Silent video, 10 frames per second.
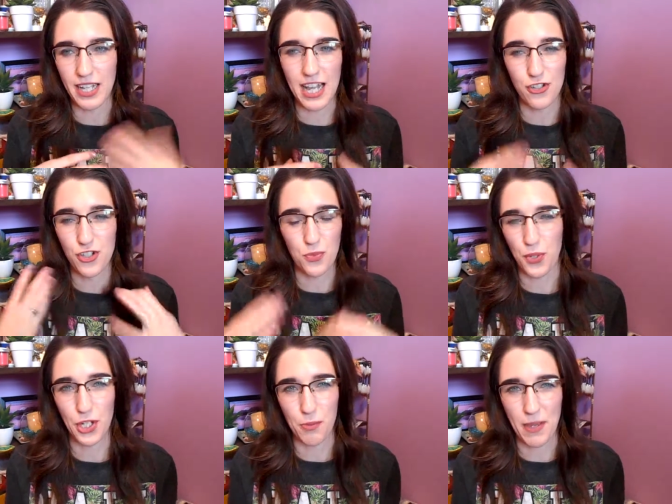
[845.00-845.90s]
and just
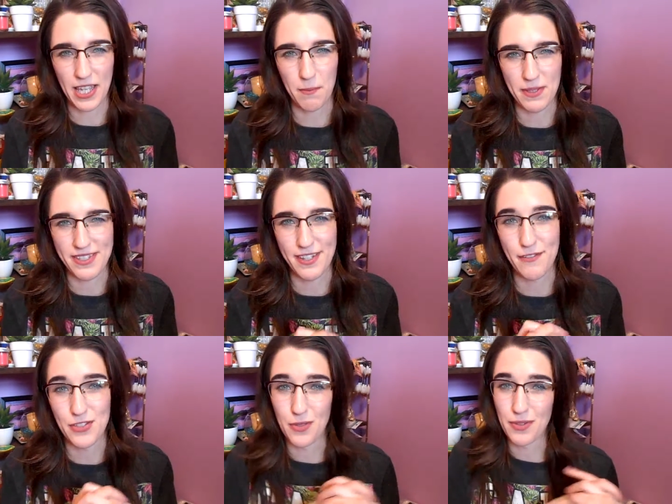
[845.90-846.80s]
wearing your makeup and stuff
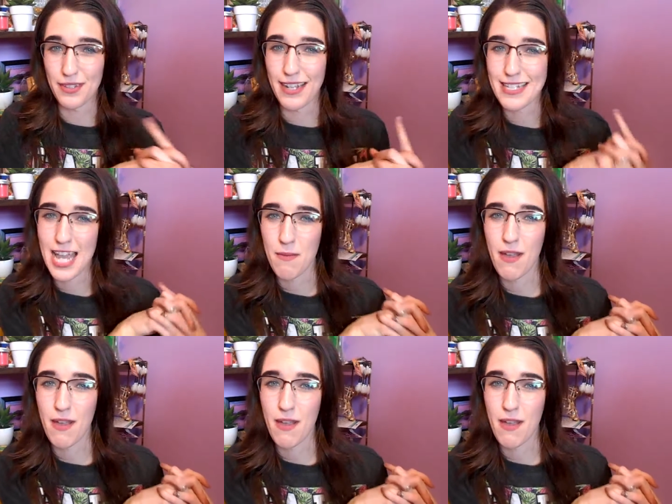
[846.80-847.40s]
so the nighttime